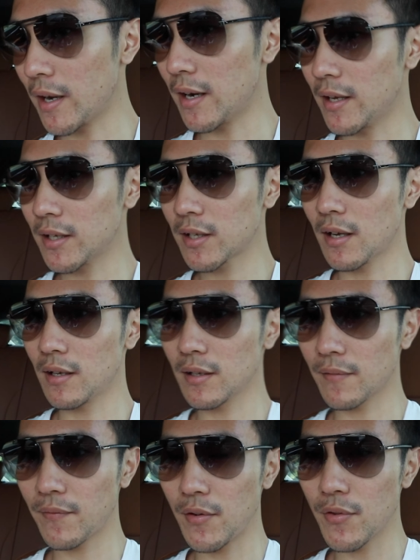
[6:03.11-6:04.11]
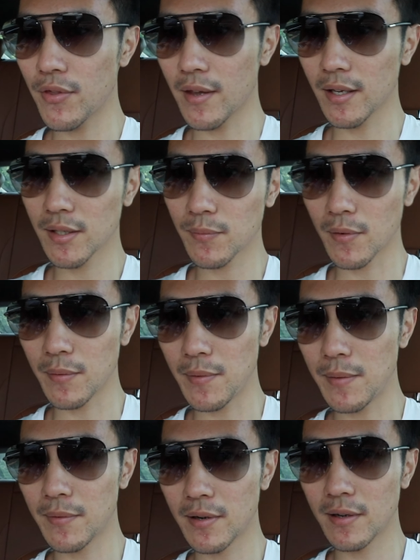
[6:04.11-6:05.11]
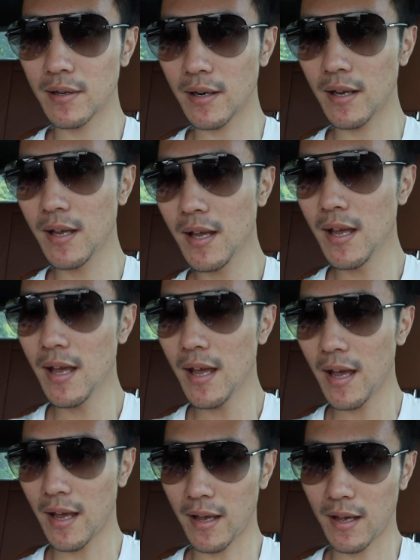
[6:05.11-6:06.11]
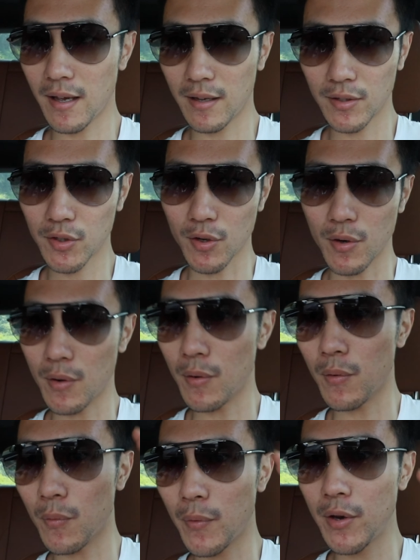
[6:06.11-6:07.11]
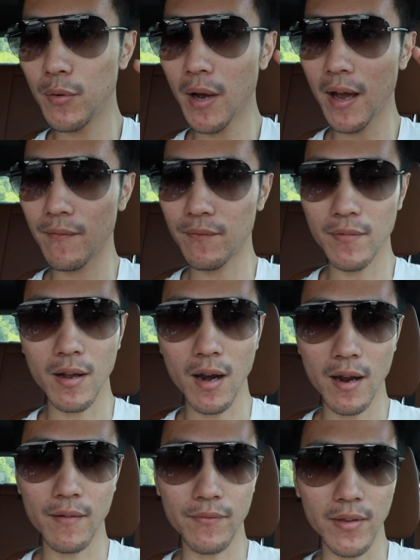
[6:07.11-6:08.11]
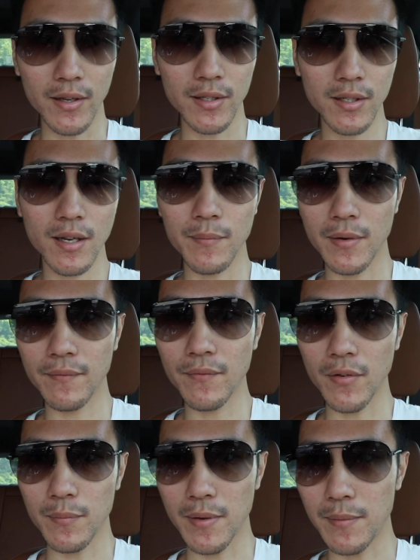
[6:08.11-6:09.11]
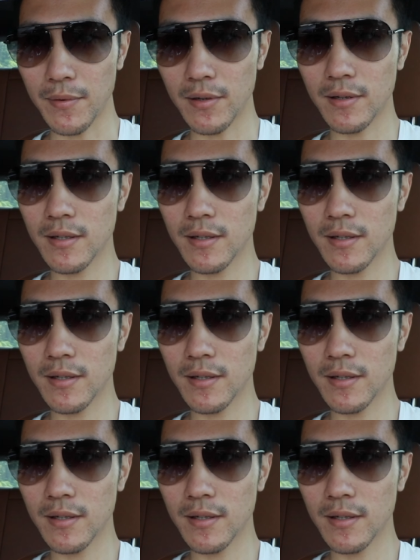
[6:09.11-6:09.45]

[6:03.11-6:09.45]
gonna install a few things for the Beamer, and so we do have a lot of things coming for the Beamer.